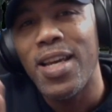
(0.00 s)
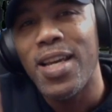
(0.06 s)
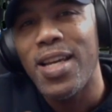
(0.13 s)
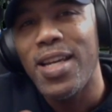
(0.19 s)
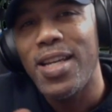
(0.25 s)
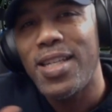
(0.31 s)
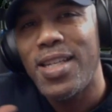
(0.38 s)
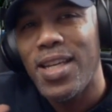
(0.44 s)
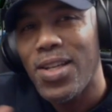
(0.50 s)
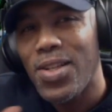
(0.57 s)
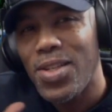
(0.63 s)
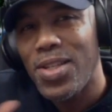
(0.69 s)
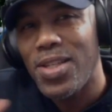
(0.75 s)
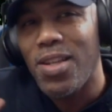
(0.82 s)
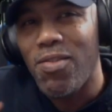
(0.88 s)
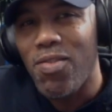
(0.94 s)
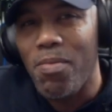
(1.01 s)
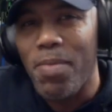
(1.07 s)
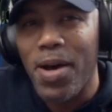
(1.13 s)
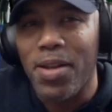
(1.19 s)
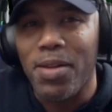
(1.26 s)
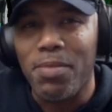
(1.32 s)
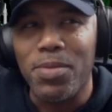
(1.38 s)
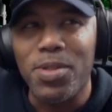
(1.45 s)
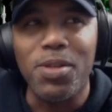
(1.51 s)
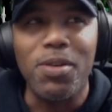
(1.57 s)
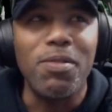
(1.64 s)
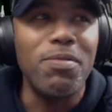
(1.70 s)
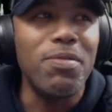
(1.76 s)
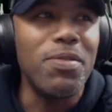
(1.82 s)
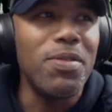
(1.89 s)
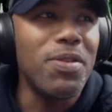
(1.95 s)
he tells stuff about
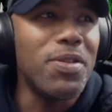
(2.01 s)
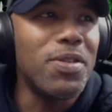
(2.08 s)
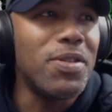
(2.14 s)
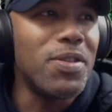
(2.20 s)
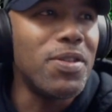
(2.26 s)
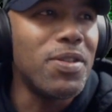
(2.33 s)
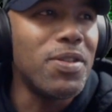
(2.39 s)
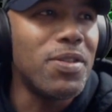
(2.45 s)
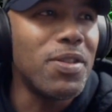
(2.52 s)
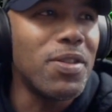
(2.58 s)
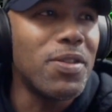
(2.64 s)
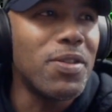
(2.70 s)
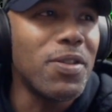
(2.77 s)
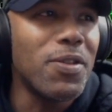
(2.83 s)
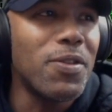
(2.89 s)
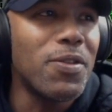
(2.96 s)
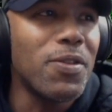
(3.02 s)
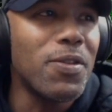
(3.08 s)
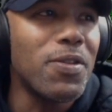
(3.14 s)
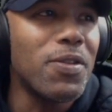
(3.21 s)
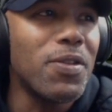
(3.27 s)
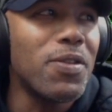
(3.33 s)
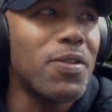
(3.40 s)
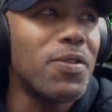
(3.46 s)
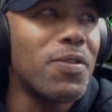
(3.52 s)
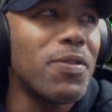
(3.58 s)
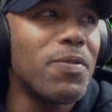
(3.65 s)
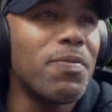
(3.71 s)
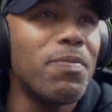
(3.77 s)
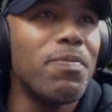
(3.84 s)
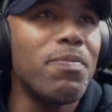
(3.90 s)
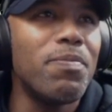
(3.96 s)
himself.
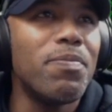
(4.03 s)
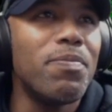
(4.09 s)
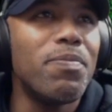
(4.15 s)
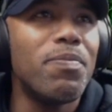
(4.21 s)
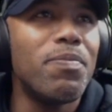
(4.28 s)
Oh, tell me how